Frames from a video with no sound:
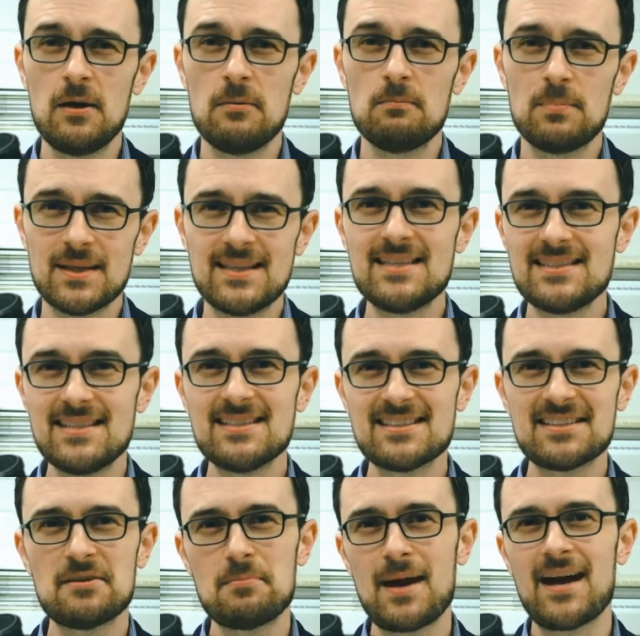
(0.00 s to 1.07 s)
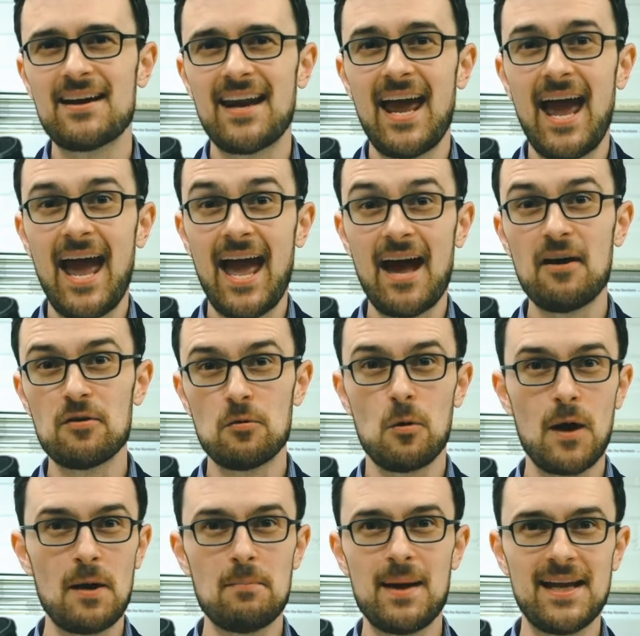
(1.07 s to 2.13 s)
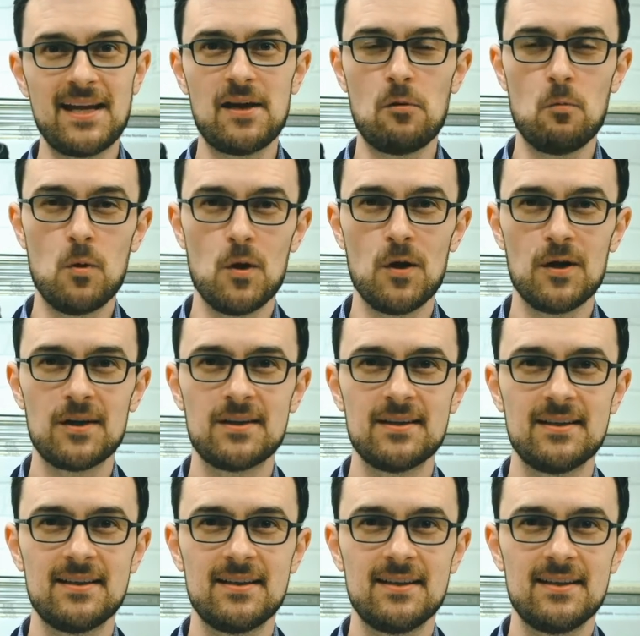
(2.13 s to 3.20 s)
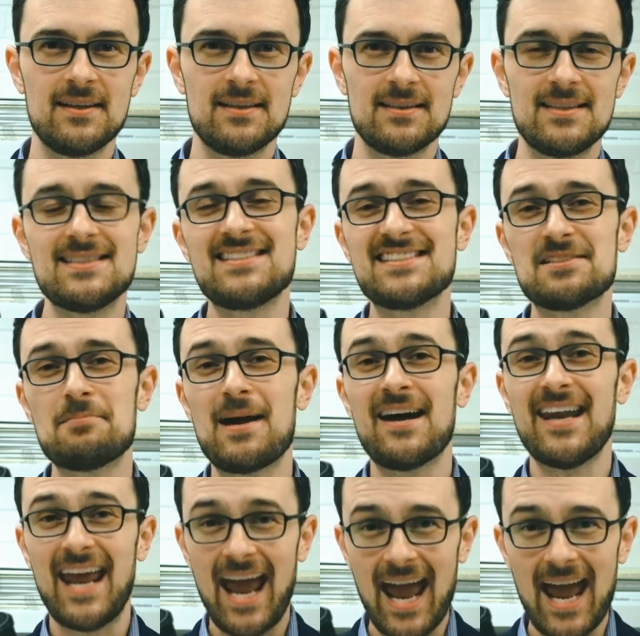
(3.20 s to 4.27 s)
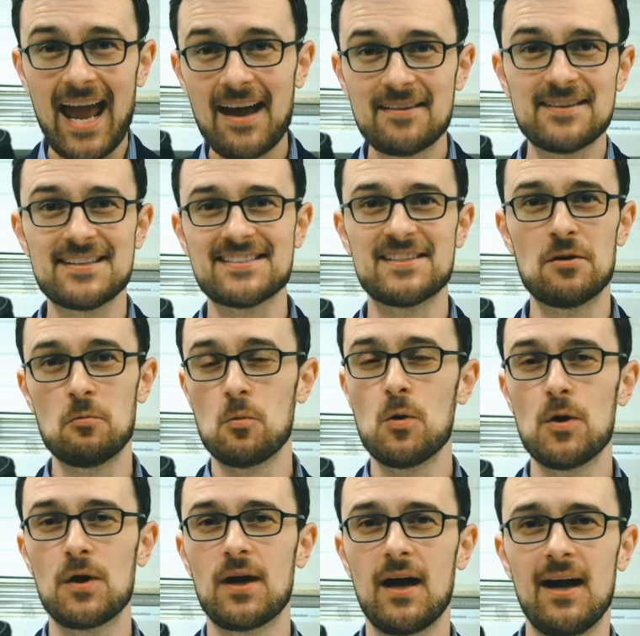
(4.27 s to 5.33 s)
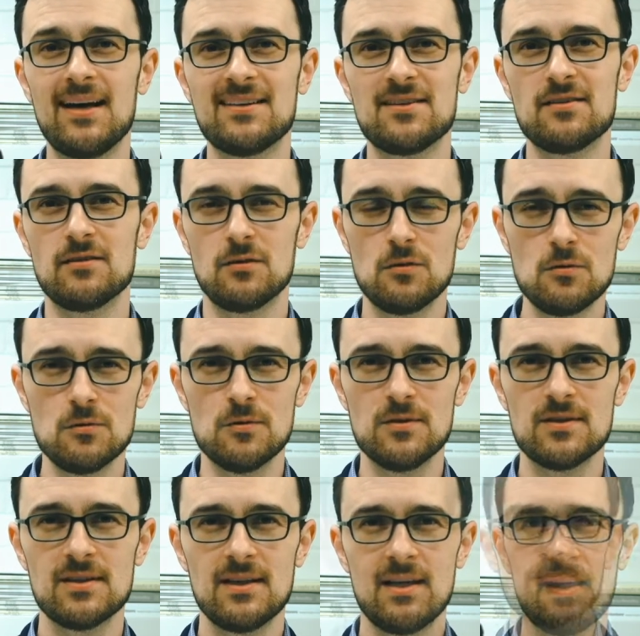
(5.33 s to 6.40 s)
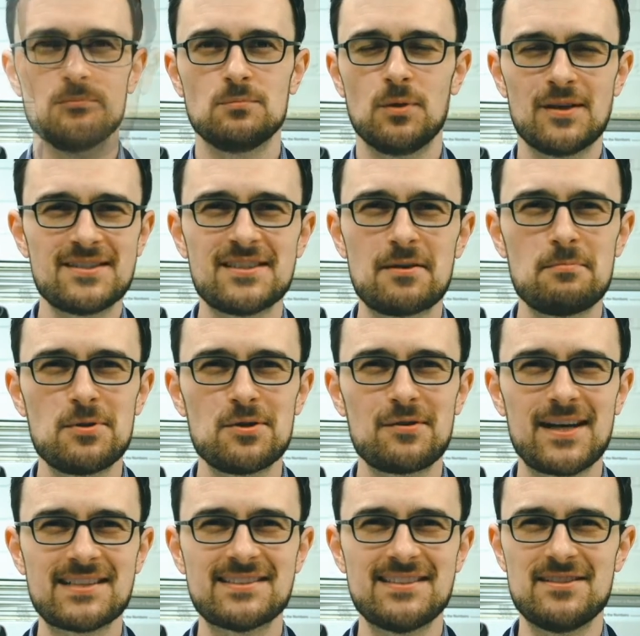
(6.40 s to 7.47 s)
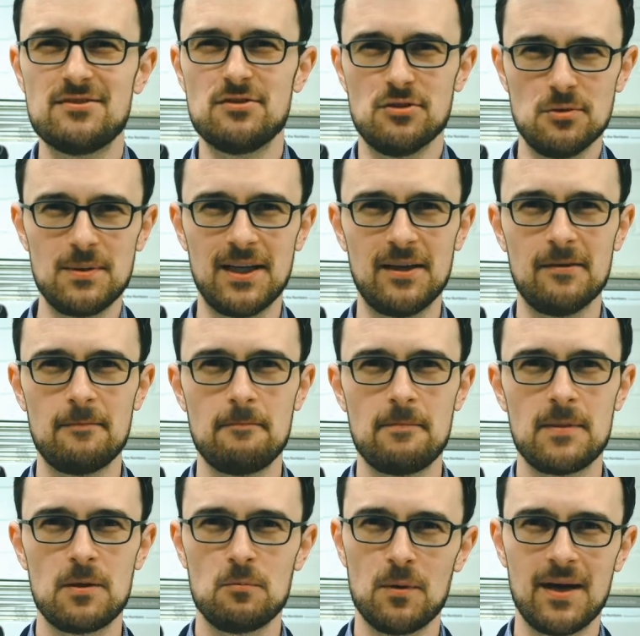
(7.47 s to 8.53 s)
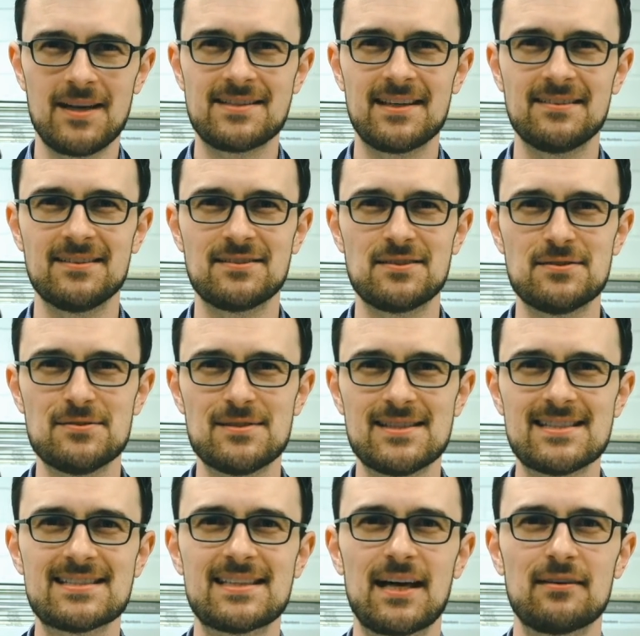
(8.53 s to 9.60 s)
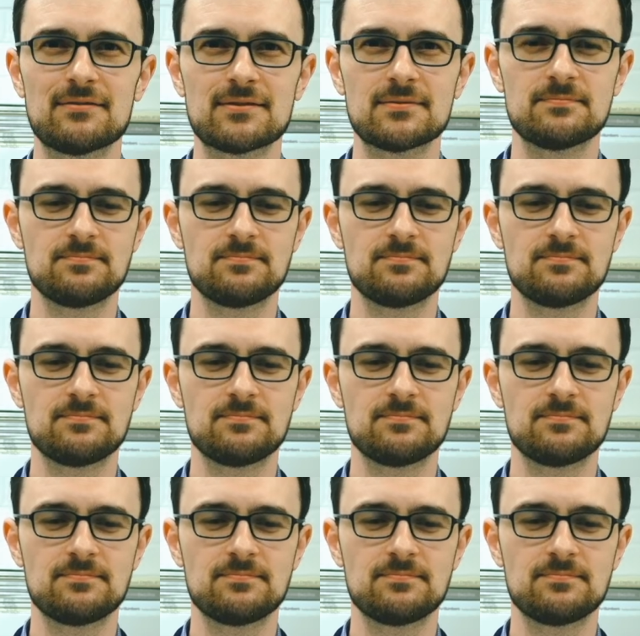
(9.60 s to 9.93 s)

but this isn't about how do I make it work. This is about how does it work under the hood. What is the computer actually doing when I tell it to do this stuff?